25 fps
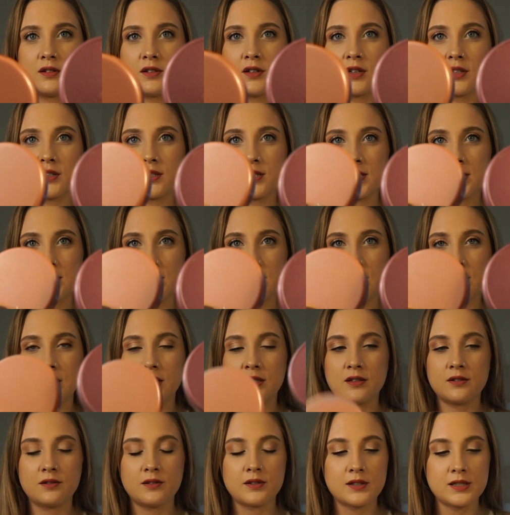You can
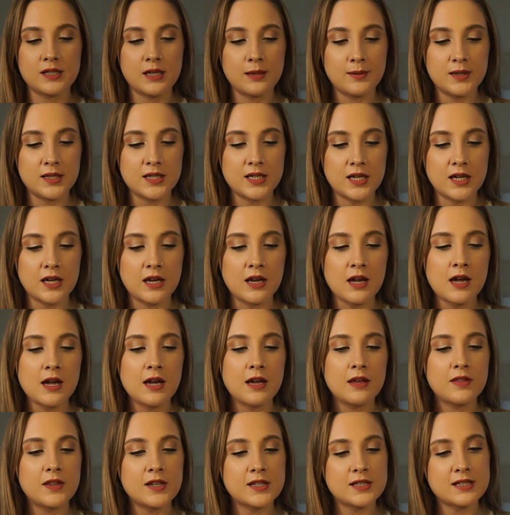see TBT.
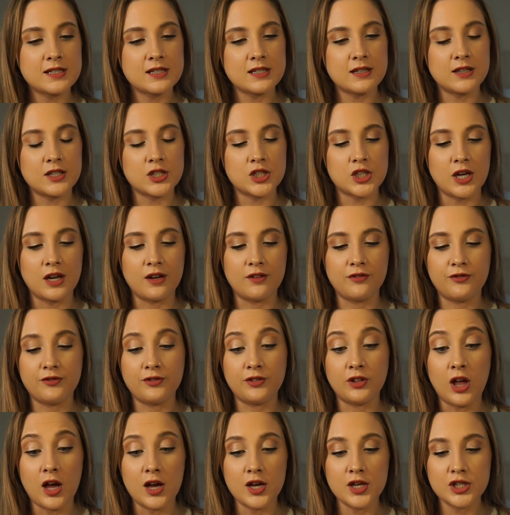This is in the shade
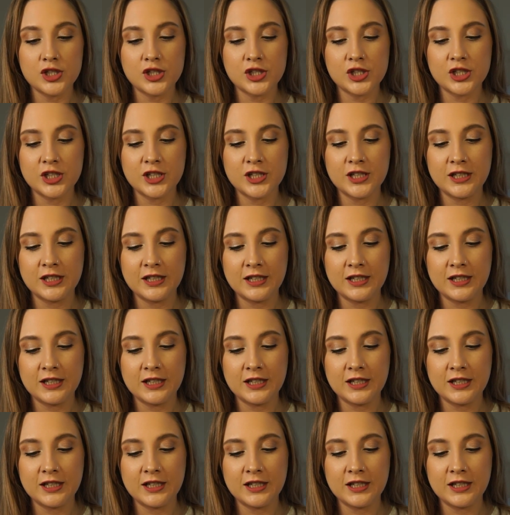Flush.